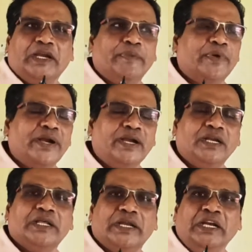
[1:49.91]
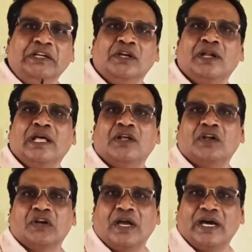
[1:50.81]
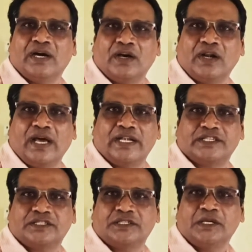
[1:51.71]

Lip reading: different internal organs